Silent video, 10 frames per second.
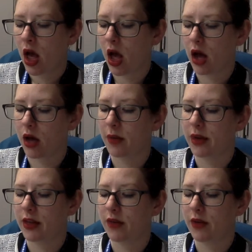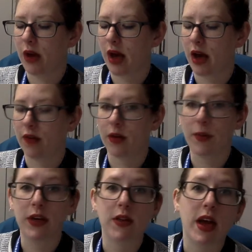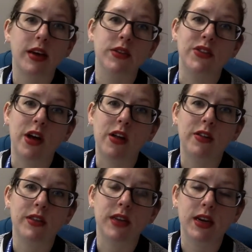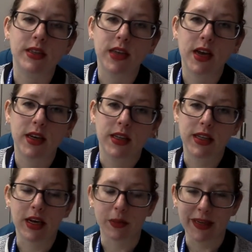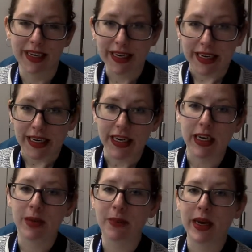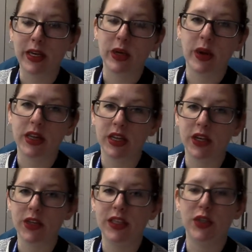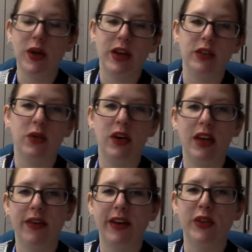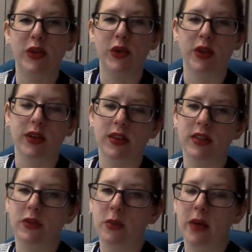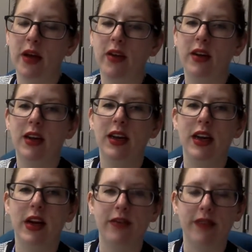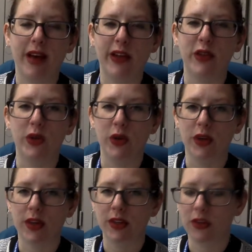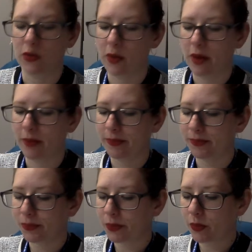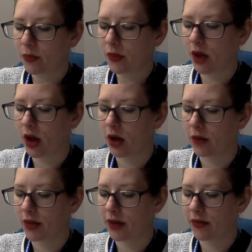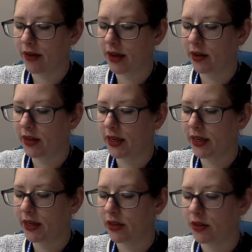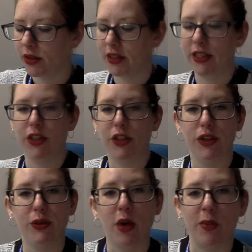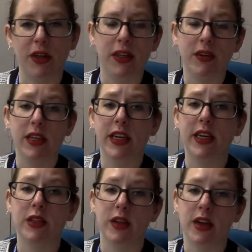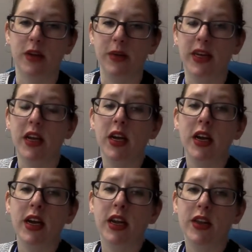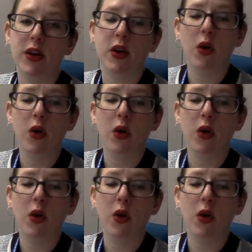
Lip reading: And then if you have a menu that has dollar signs on it, then that'll be a Canadian menu. And then you'll need to ask for la facture, s'il vous plaît. La facture, s'il vous plaît. Then finally, you just need to use proper leave taking. So that'll be either